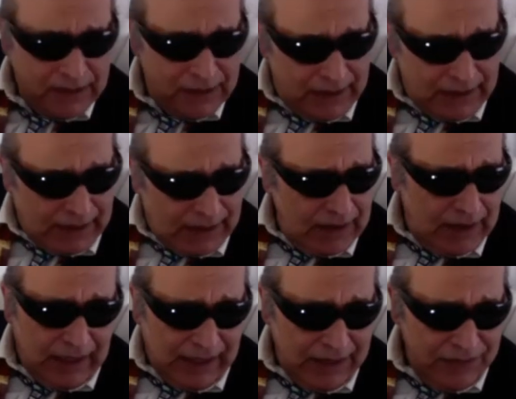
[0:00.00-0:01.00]

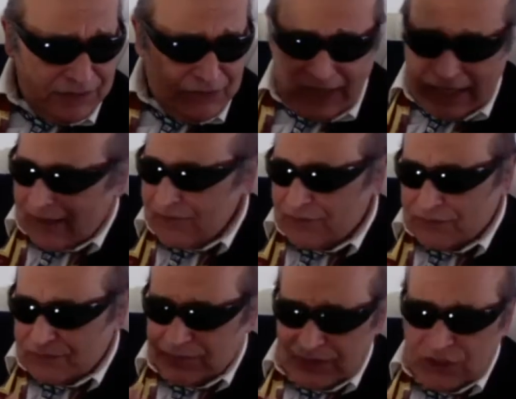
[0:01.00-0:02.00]
uh, I've, I've
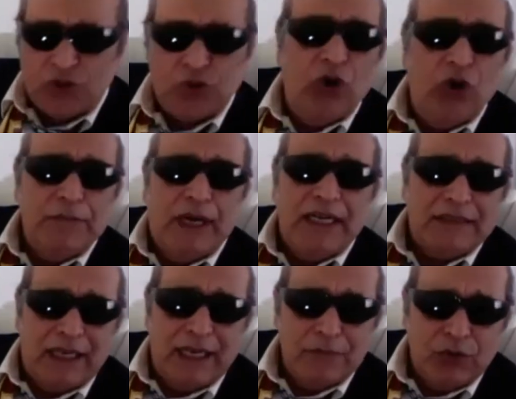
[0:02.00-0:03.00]
enjoyed my
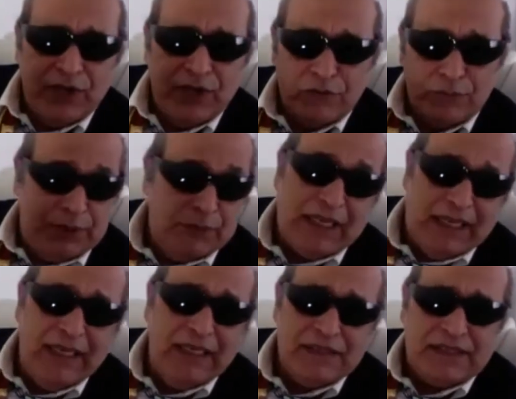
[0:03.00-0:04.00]
time away from people. I
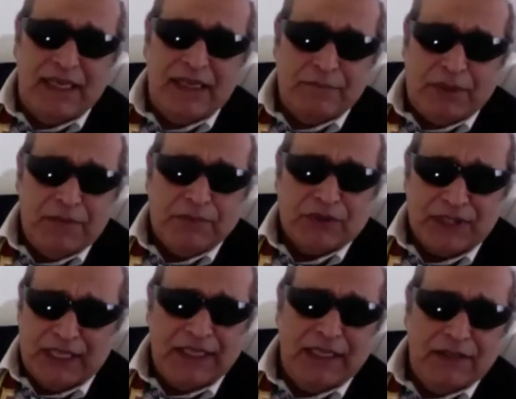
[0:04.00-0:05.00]
can't stand people.
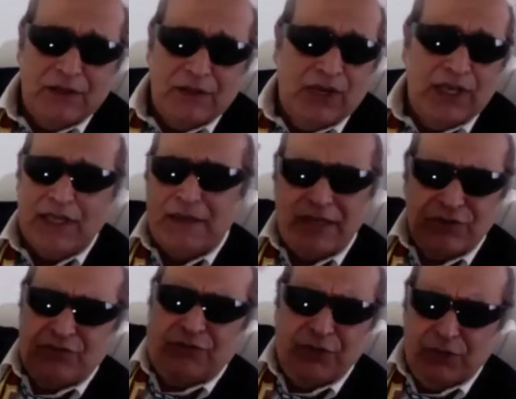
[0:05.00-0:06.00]
They get in the way, they
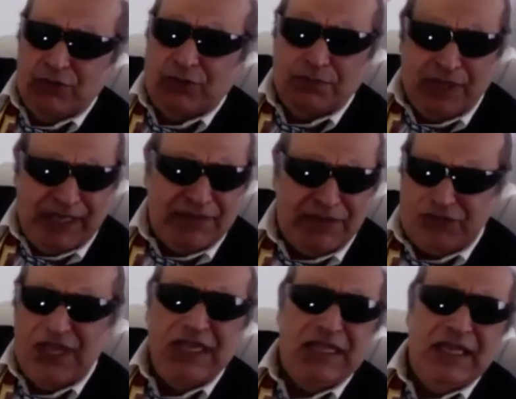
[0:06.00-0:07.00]
interfere with my
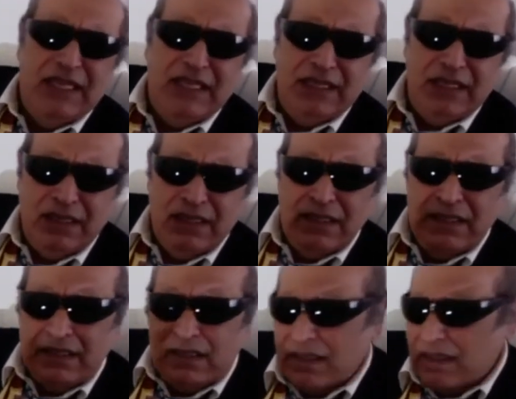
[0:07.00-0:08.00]
thinking.
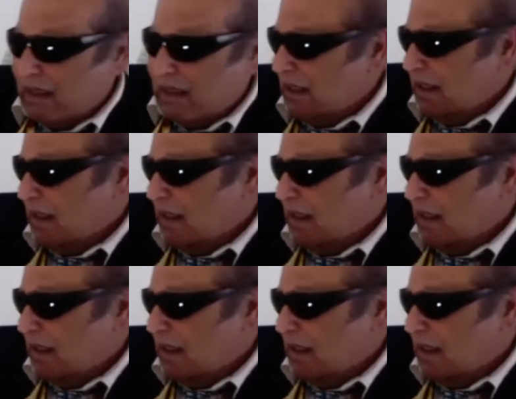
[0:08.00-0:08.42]
Uh,